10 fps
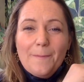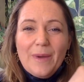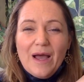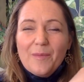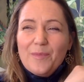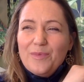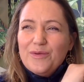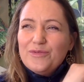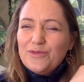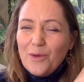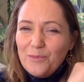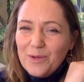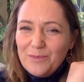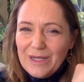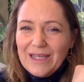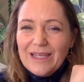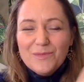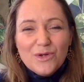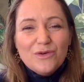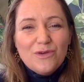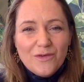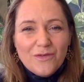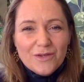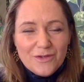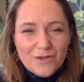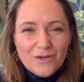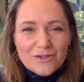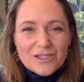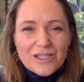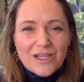but probably more often than not,